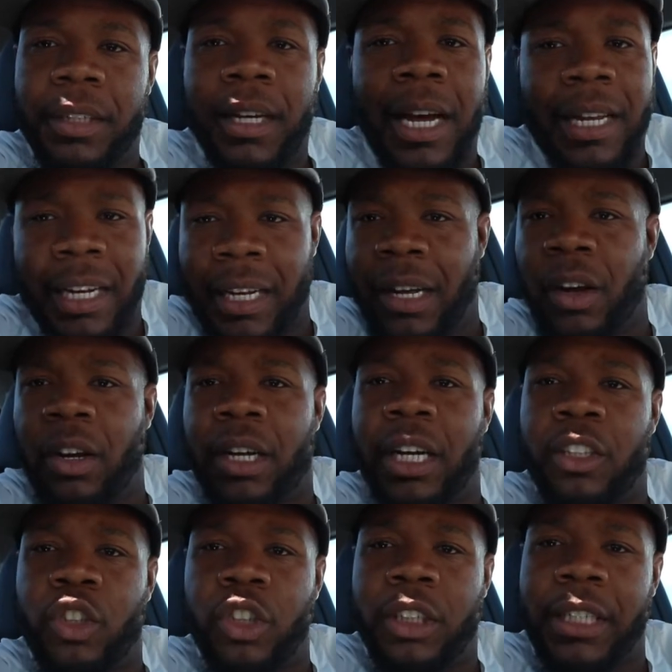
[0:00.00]
And they gonna
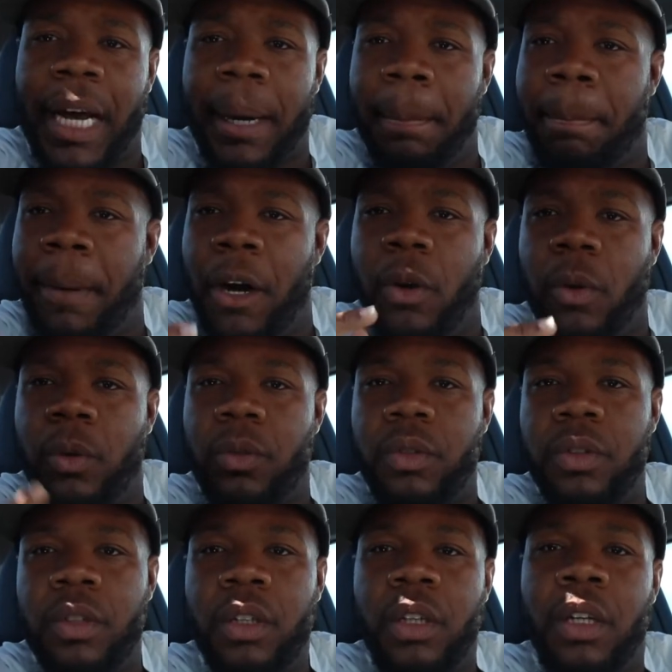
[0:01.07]
cut you a check, boom.
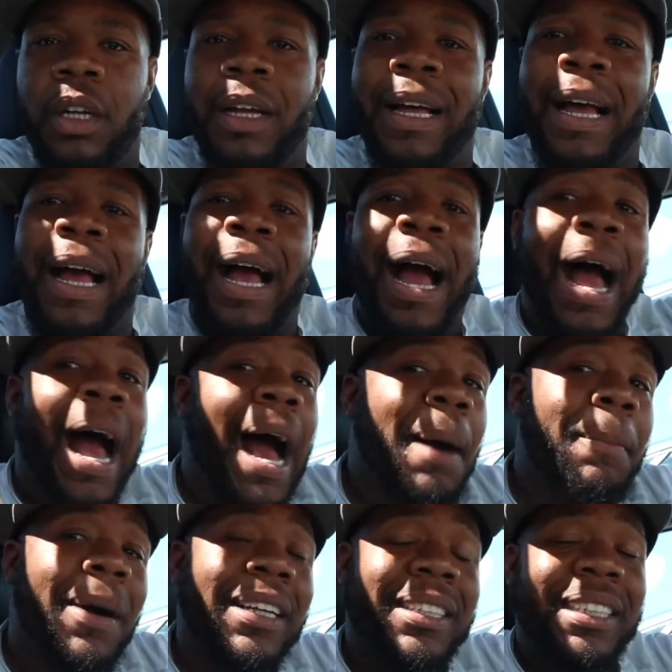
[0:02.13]
How
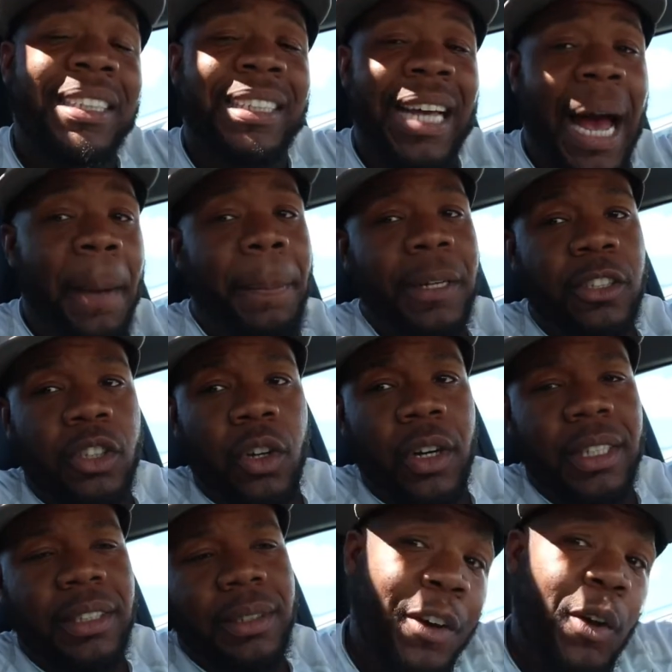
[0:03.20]
much is gap
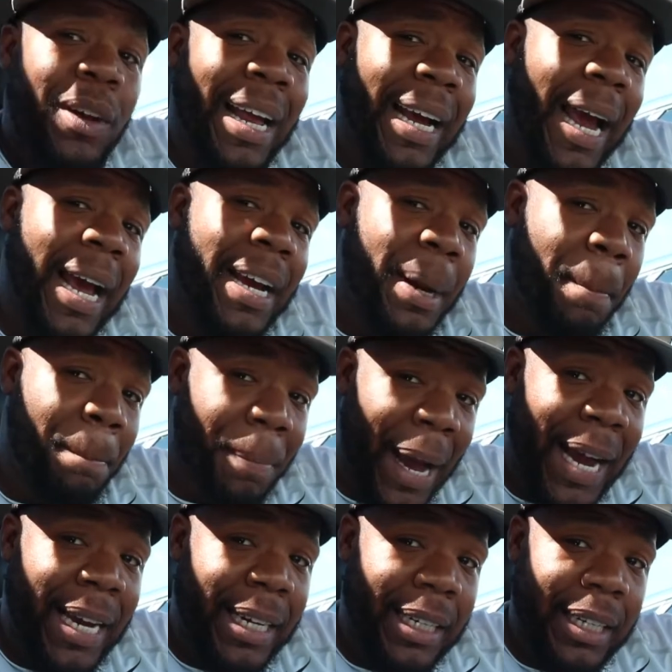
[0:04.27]
insurance? No, like at a
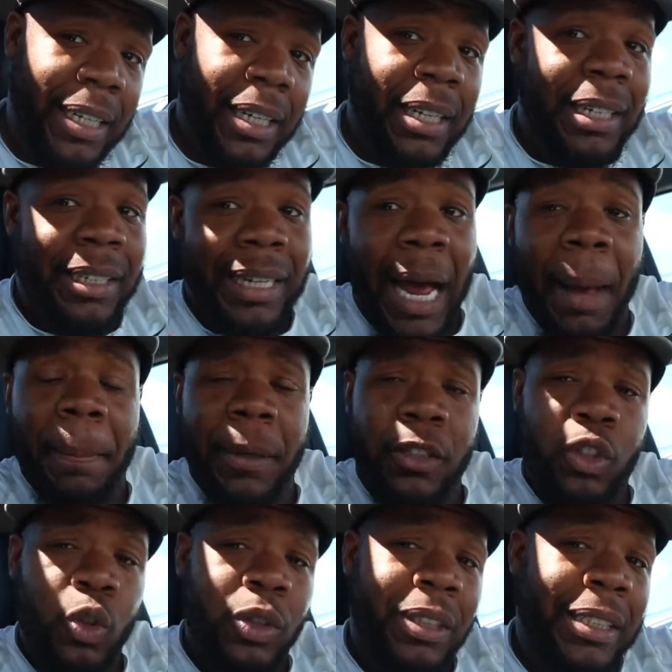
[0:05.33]
bank, gap
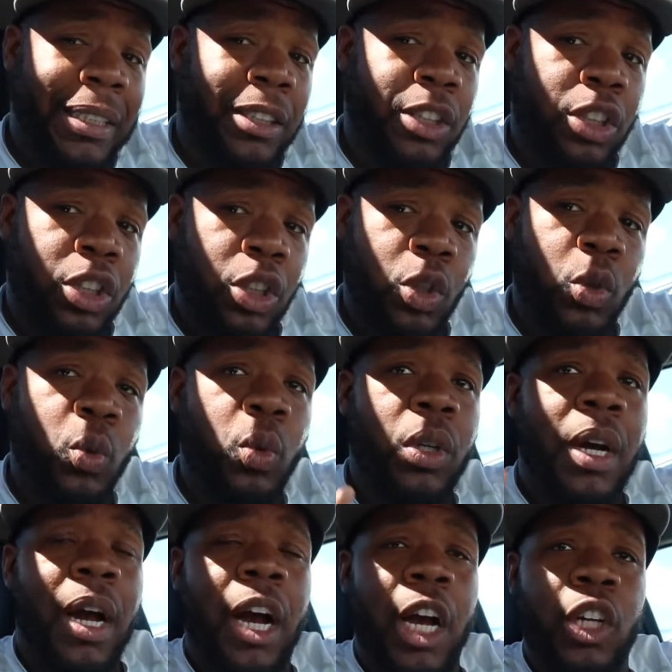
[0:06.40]
insurance is
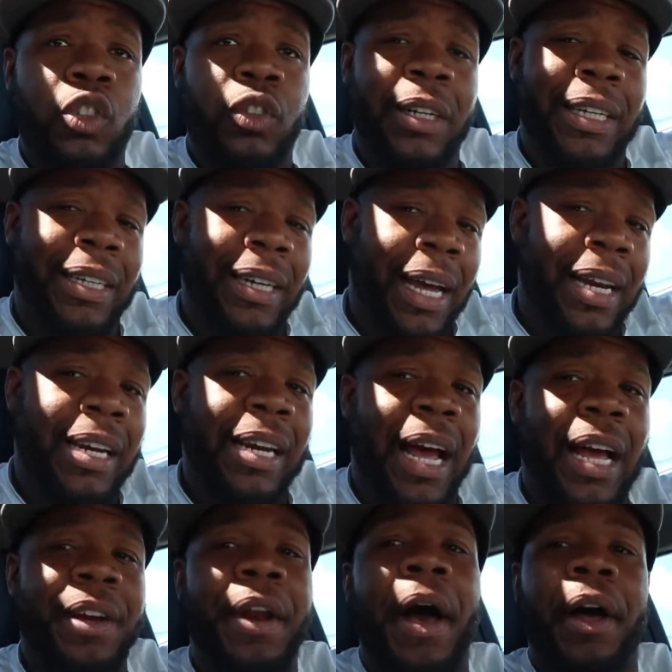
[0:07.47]

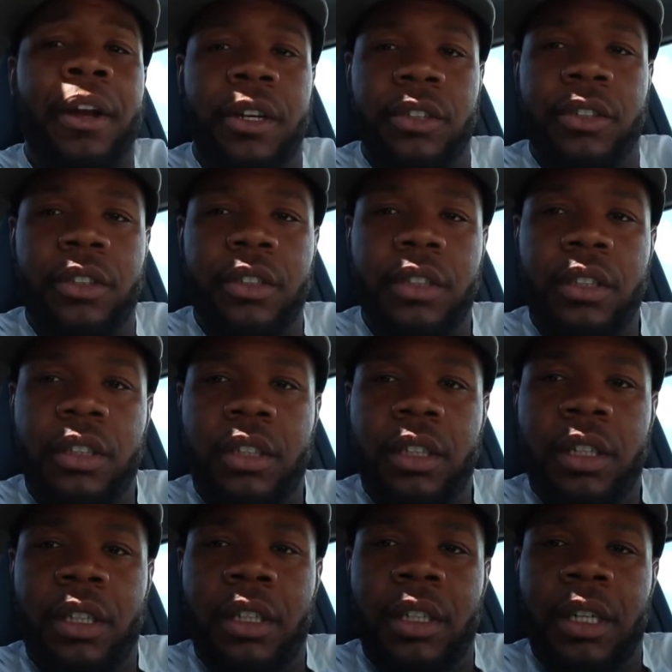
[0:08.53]
$299.
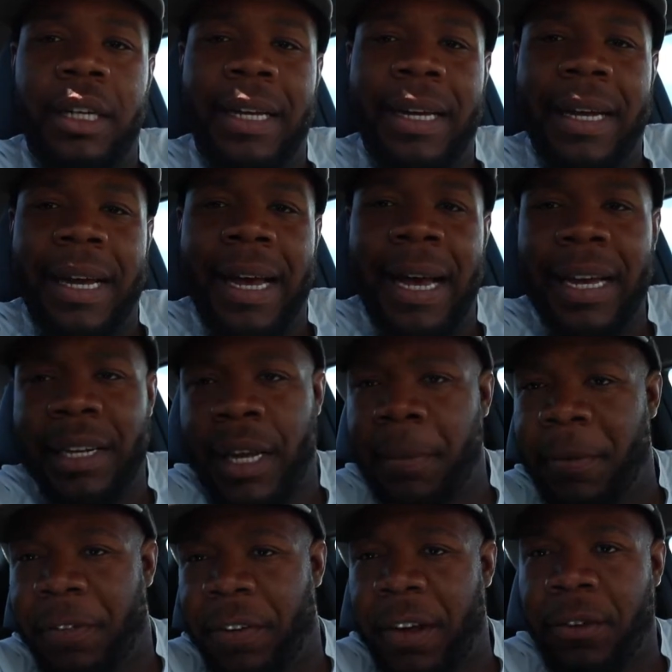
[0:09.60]
At
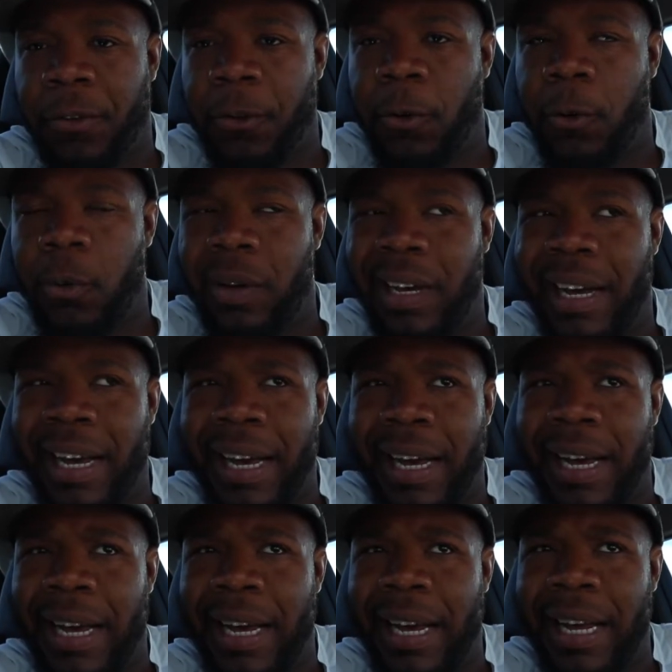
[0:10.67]
Navy Federal,
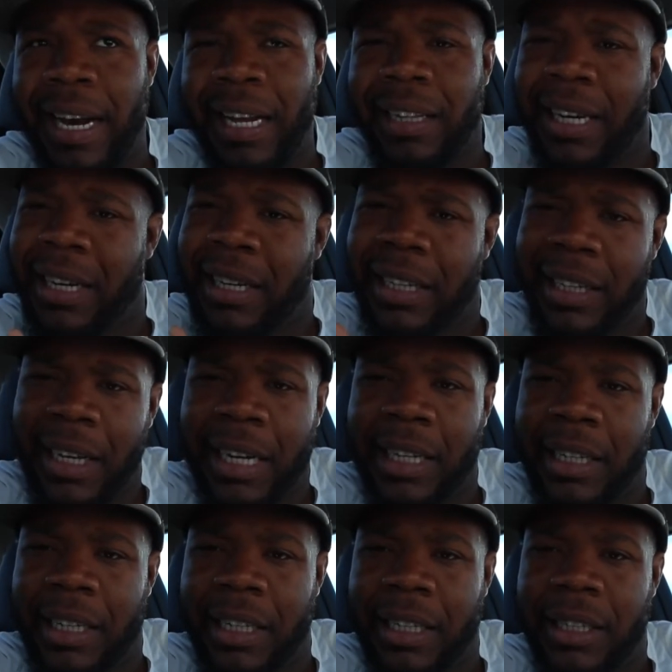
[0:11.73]
and I think
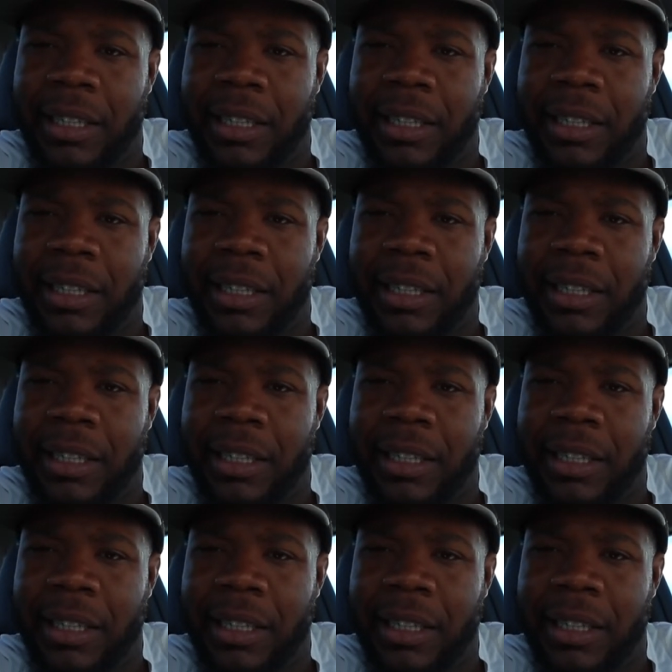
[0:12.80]
Langley.